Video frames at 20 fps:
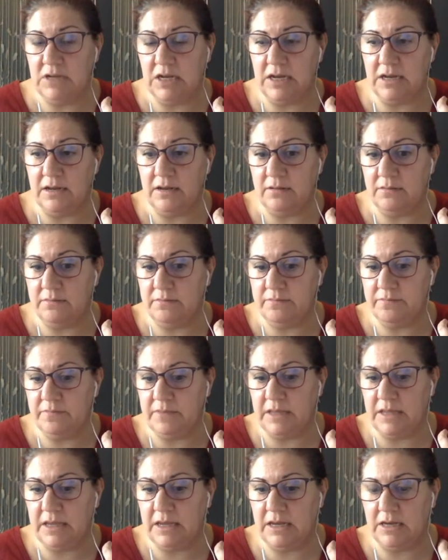um,
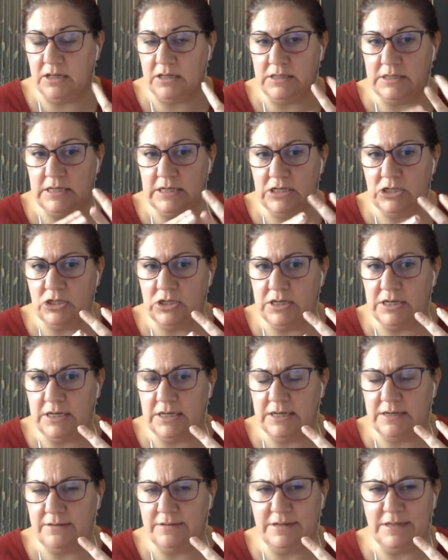
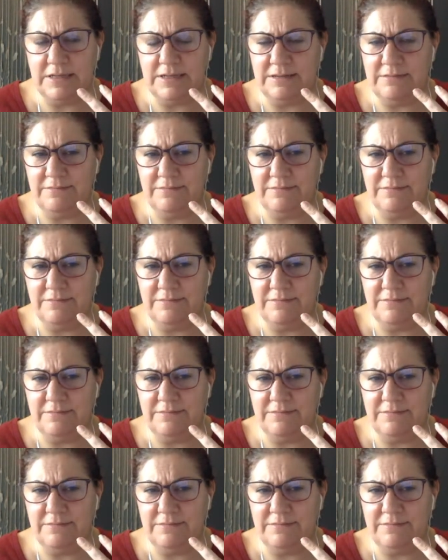analyzation,